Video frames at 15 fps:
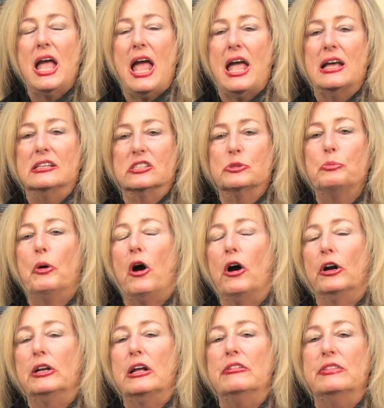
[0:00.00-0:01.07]
as
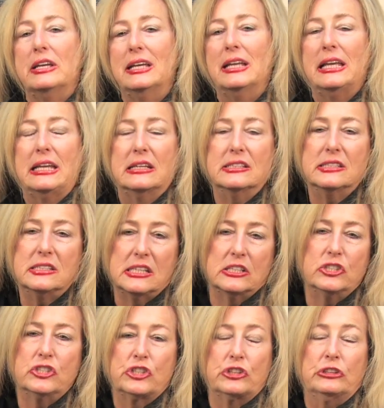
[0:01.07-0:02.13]
part of any
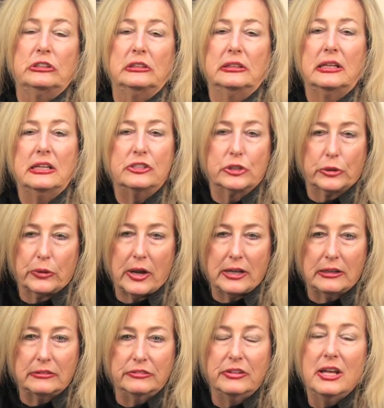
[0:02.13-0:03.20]
essential
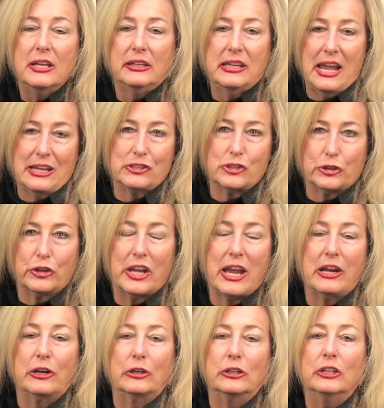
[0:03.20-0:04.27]
integrative cancer
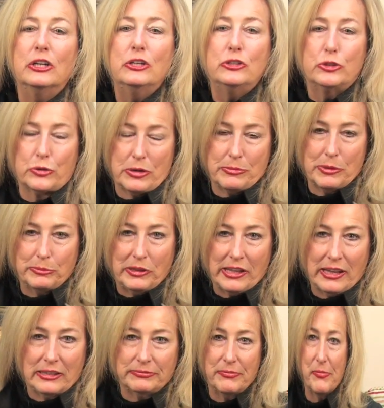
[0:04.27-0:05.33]
care treatment
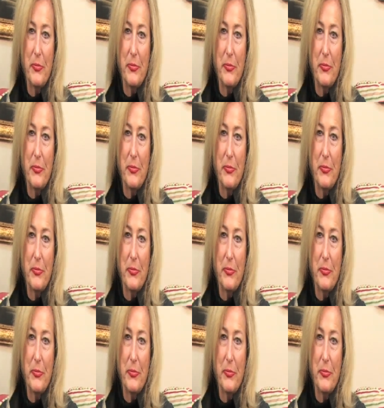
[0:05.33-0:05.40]
plan.